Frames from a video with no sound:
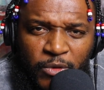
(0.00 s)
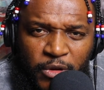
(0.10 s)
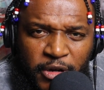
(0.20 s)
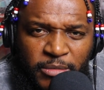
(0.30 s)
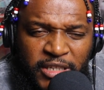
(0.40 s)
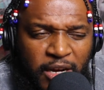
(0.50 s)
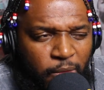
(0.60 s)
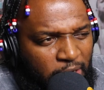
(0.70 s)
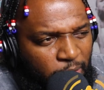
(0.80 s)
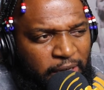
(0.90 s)
You know what I'm saying?
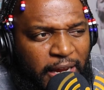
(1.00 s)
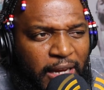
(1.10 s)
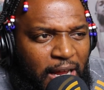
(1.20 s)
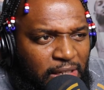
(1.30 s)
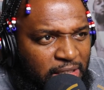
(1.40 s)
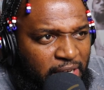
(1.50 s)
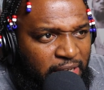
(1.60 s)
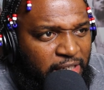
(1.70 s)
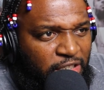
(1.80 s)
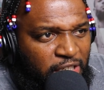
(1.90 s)
Where where K Lawson at?
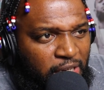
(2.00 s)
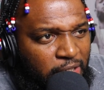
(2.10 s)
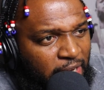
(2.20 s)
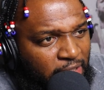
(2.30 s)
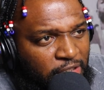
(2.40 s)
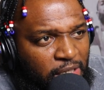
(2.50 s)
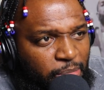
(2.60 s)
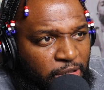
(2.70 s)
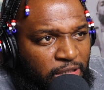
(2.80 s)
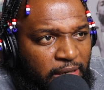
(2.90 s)
He in jail. Look like a jail
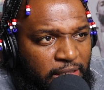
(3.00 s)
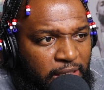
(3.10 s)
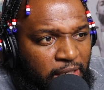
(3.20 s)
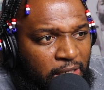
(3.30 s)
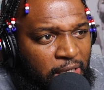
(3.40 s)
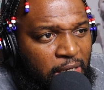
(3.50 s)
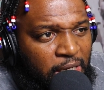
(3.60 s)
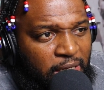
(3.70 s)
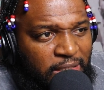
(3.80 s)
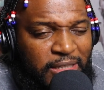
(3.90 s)
picture right there, huh?
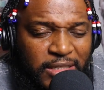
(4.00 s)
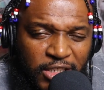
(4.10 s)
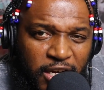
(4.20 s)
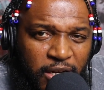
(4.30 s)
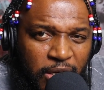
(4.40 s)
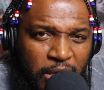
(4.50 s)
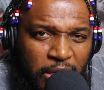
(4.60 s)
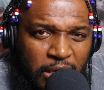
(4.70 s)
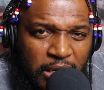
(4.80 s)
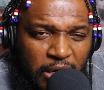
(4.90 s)
Is he in jail?
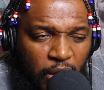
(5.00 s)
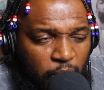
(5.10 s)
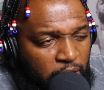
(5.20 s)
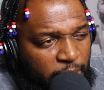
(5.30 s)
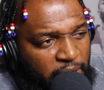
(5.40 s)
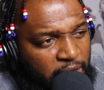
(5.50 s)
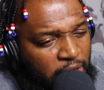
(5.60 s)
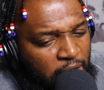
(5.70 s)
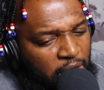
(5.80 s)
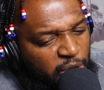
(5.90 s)
Or what, man?
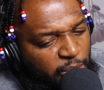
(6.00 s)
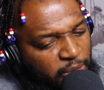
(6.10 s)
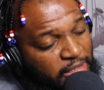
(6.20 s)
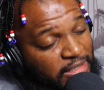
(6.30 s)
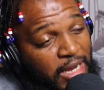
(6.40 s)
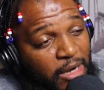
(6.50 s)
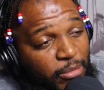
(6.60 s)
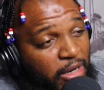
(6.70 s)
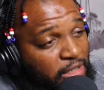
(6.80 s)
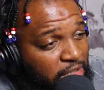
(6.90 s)
But real
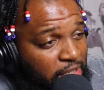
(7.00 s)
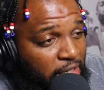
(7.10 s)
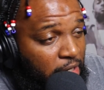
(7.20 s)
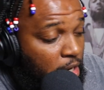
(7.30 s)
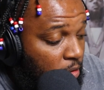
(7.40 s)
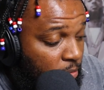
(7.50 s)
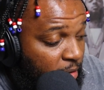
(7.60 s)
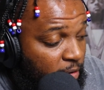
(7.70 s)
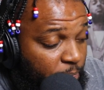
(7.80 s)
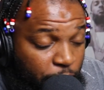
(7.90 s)
talk, bro, this shit getting old,
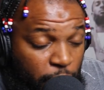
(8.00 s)
man.